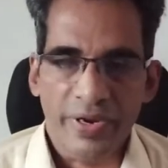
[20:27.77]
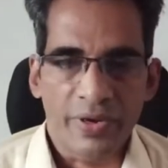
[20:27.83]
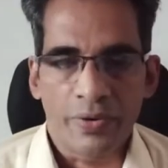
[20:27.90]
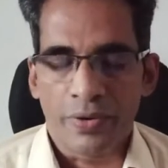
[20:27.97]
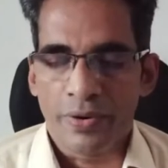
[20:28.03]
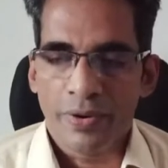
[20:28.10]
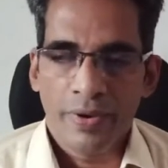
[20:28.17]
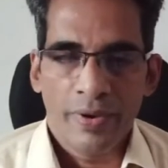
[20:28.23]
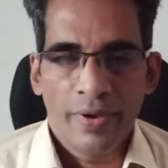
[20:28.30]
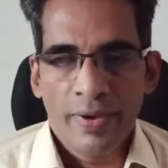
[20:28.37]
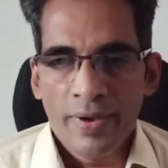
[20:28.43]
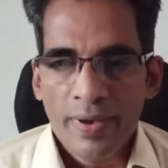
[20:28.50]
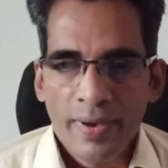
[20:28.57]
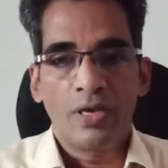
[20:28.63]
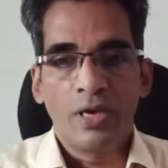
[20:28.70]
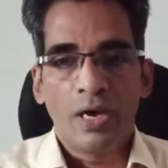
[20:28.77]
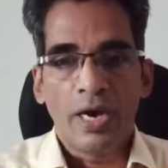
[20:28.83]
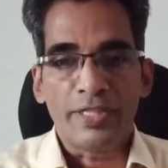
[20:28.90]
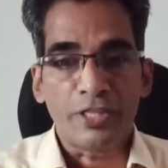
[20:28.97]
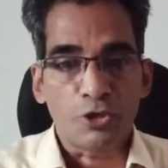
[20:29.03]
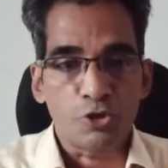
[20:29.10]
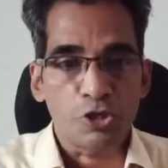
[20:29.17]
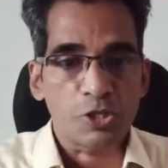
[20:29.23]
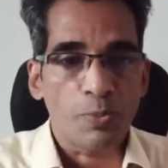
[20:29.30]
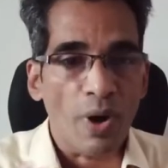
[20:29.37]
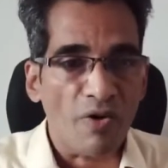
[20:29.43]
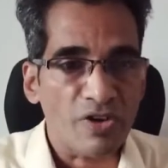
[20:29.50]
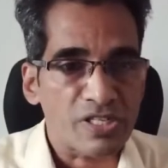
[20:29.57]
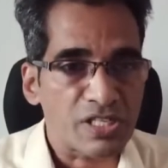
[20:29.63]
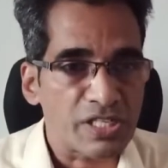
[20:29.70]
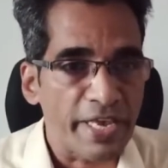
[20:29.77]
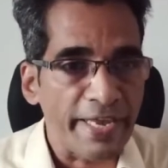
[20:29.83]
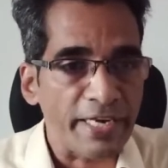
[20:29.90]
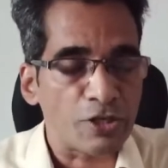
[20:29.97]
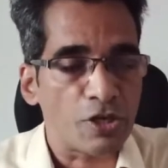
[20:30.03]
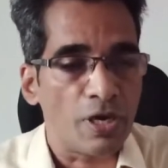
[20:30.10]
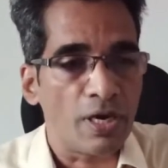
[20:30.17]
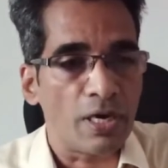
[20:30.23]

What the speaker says: Very good. I think Shishma was saying,